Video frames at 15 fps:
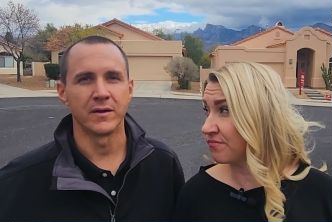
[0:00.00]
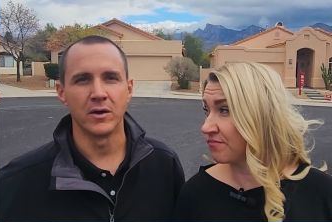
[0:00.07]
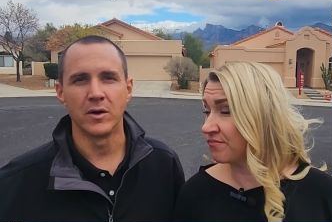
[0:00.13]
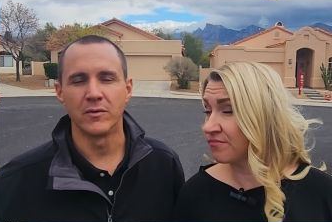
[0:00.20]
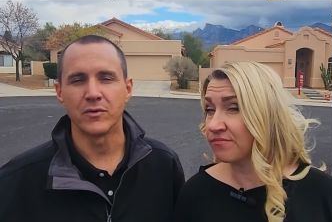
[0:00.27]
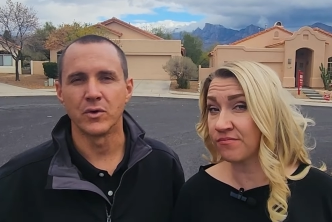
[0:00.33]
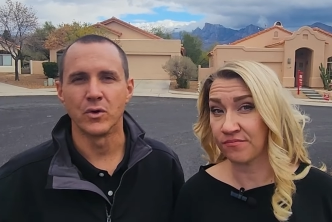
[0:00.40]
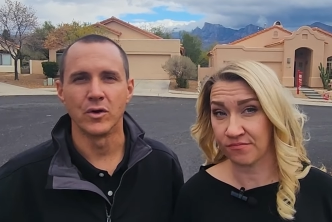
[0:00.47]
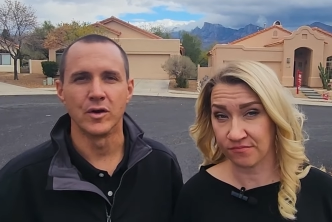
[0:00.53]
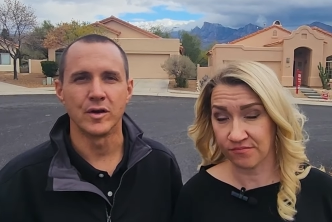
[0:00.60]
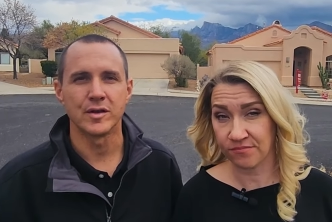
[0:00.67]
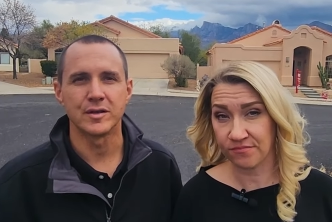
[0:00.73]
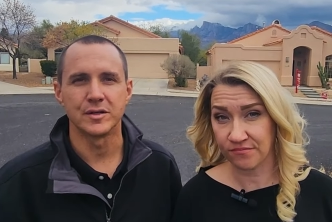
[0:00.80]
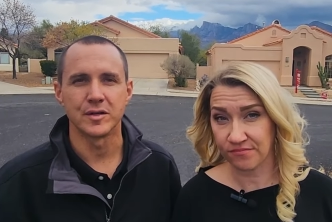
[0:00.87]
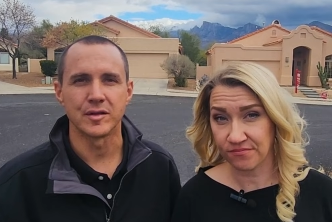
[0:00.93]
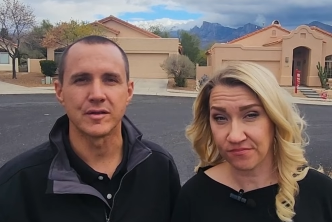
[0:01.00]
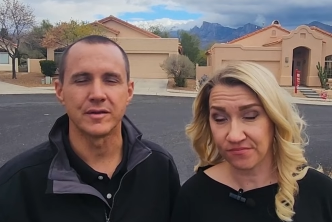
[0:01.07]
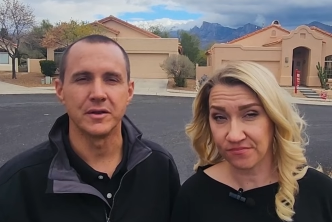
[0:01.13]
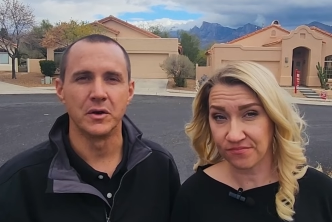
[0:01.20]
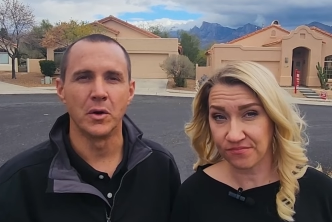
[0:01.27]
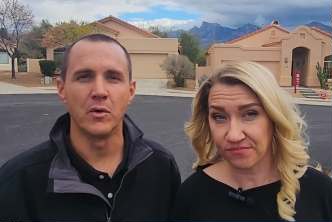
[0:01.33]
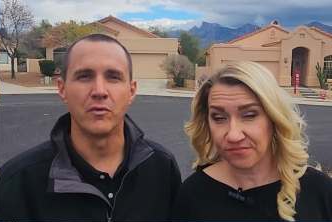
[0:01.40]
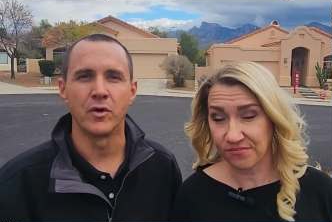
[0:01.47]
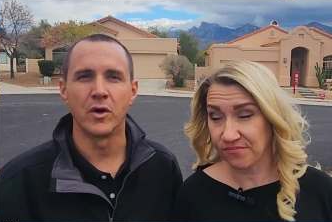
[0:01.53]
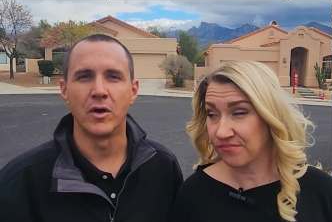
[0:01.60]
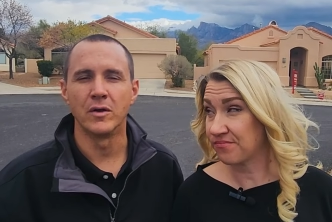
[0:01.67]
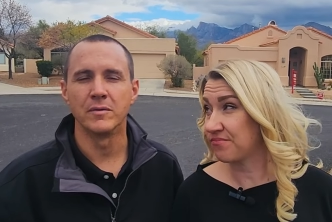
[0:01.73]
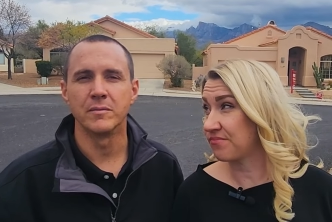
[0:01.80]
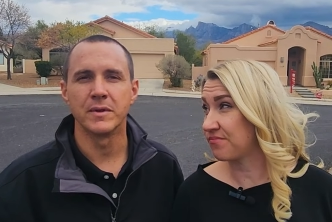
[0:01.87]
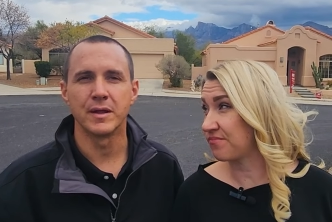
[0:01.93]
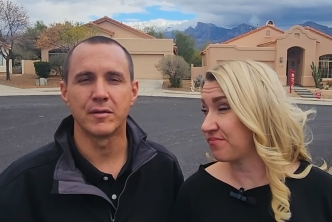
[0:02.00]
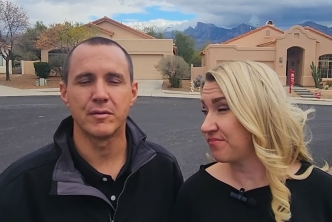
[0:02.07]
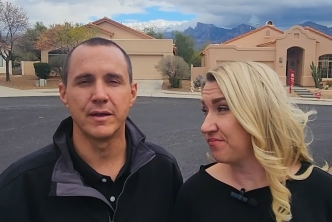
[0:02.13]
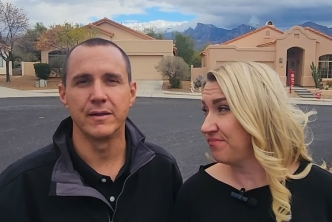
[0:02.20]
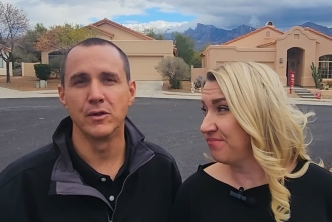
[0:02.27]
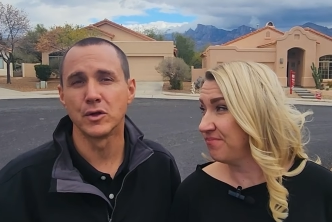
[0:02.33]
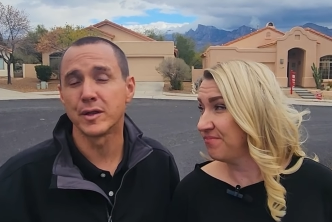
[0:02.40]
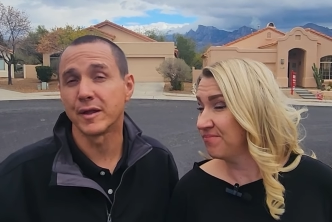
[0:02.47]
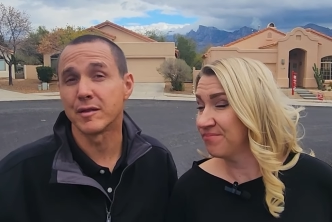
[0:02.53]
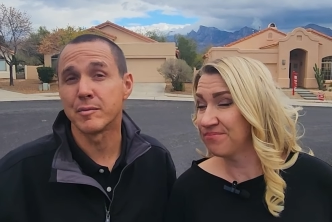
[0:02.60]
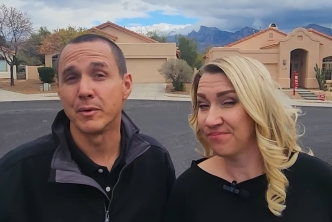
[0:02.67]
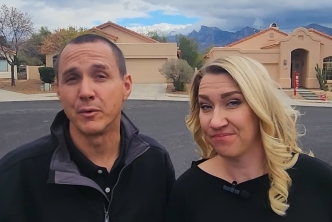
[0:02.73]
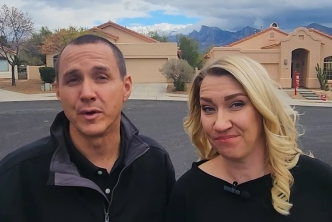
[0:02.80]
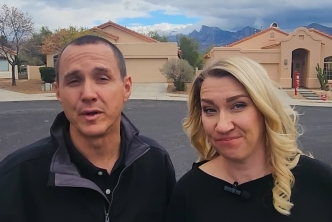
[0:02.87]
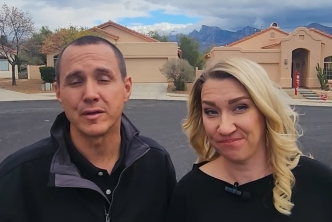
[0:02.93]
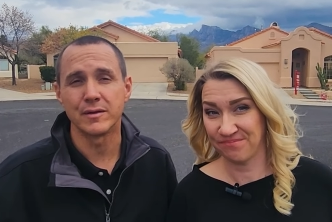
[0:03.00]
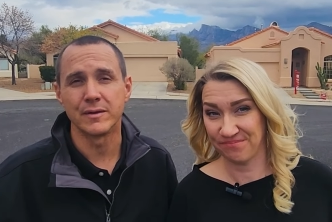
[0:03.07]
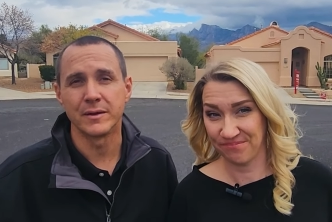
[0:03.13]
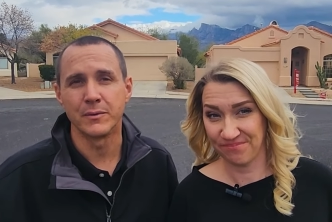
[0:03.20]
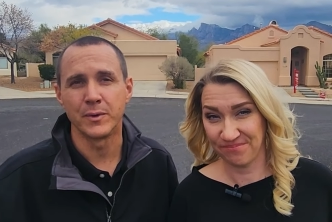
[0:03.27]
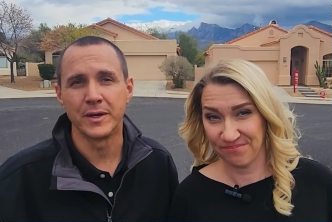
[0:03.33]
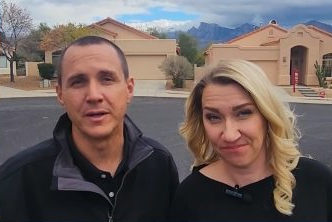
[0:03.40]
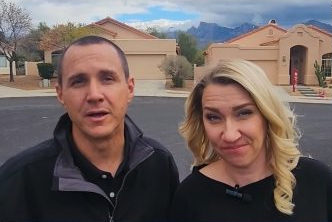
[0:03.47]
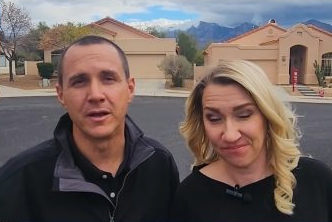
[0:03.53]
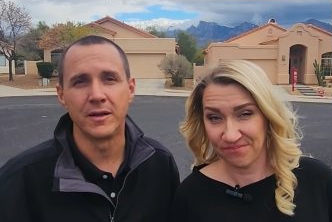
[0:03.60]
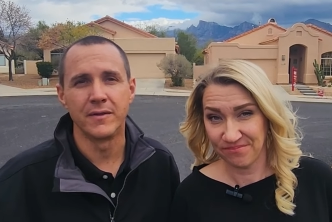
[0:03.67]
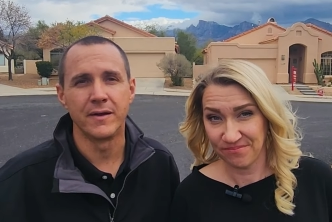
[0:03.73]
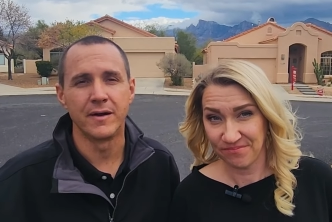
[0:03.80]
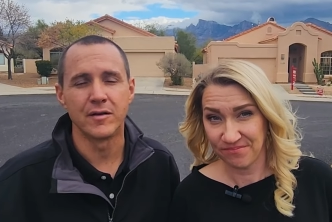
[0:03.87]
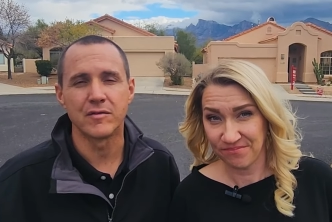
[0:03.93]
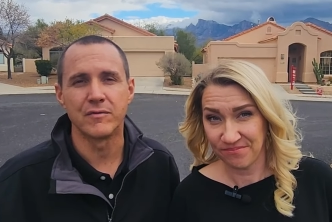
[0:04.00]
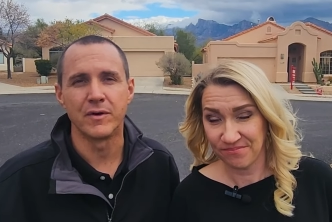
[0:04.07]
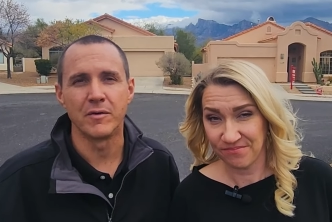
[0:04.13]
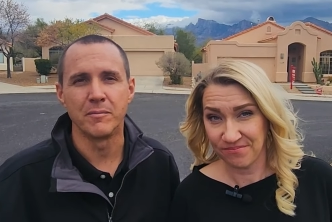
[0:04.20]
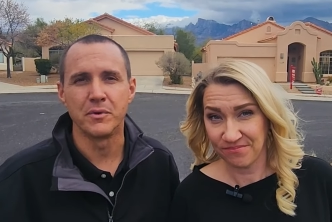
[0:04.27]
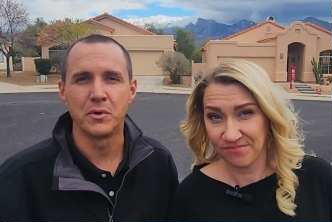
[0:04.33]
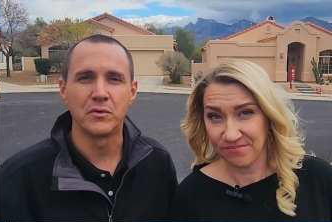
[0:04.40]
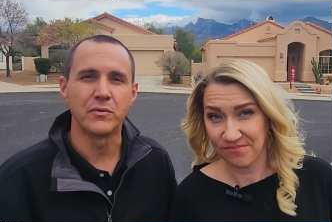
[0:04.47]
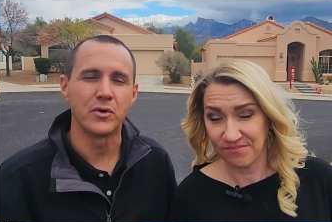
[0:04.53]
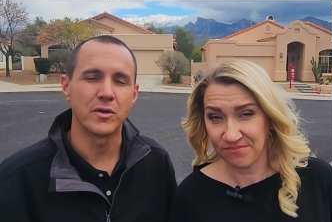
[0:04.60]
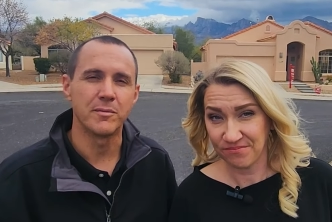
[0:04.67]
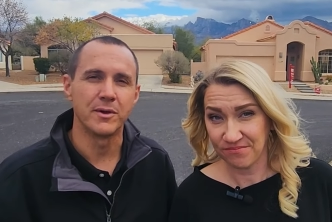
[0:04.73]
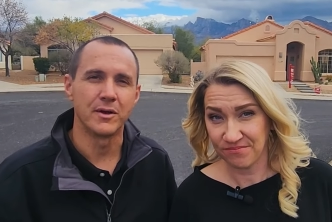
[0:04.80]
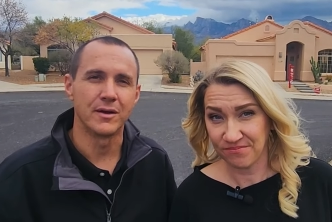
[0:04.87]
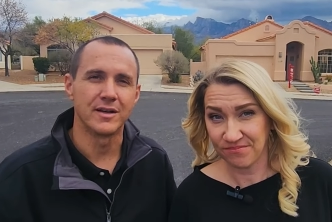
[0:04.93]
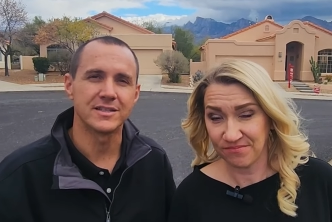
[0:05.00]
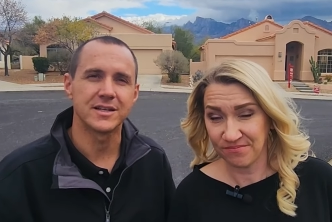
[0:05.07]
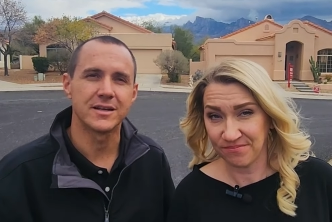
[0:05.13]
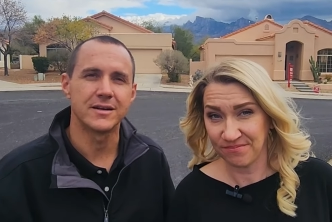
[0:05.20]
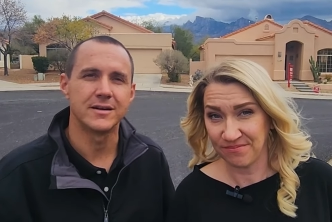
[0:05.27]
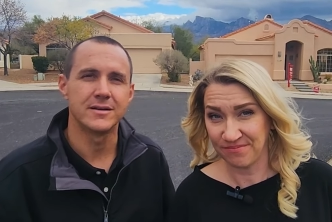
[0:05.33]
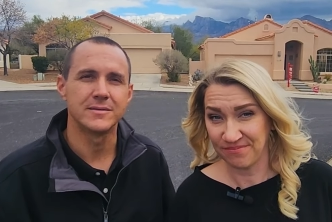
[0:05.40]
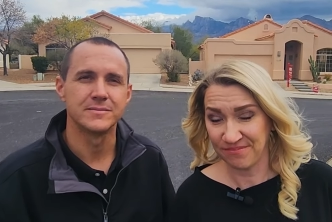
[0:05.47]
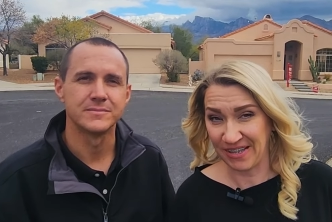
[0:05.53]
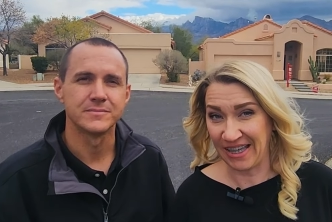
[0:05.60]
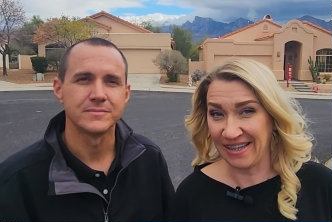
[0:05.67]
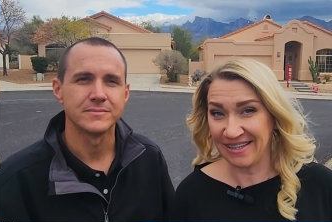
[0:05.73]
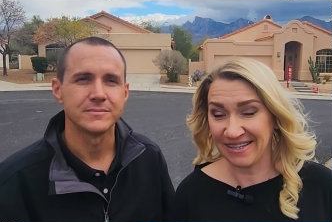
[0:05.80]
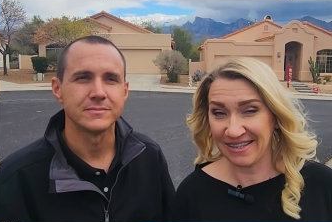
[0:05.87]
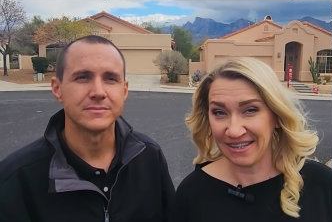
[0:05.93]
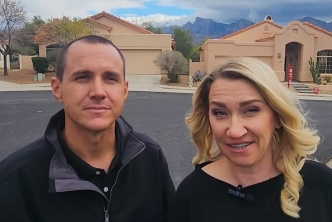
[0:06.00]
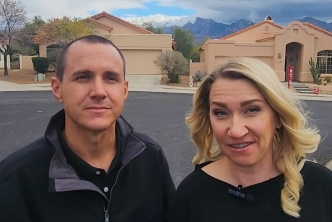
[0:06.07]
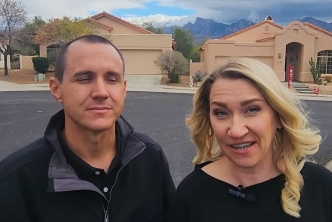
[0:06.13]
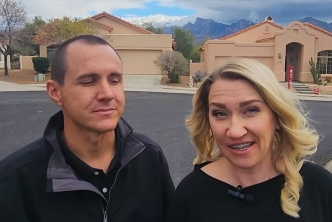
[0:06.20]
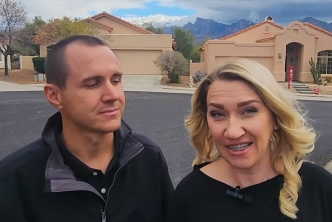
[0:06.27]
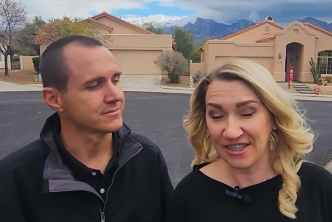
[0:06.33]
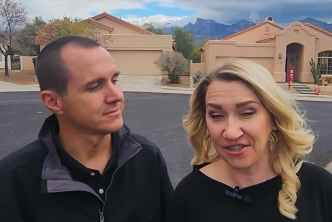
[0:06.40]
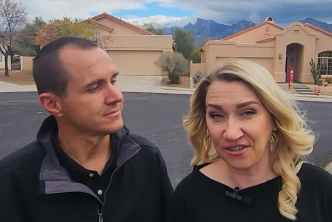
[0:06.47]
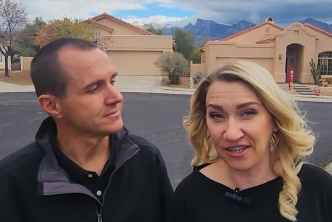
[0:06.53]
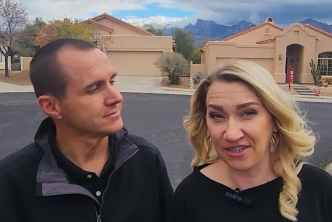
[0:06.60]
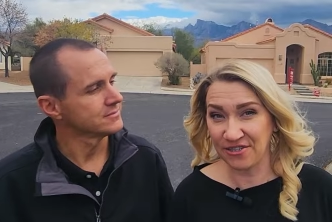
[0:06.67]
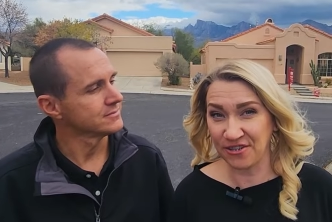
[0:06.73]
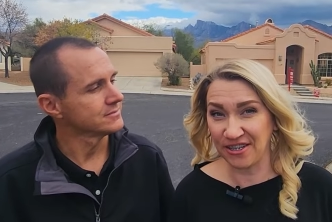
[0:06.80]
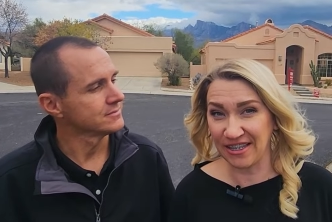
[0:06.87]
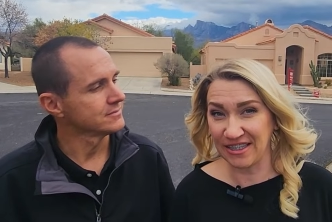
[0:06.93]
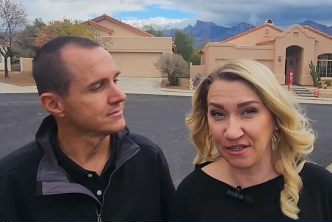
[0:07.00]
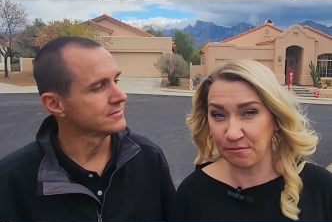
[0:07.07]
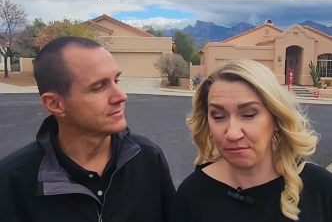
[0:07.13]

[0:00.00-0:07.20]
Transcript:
Speaker 1: the golf course. Just, you know, overall, it, it looks like it's been recently redone in there. It's a very beautiful community center.
Speaker 2: Yeah. All right, let's go ahead to our next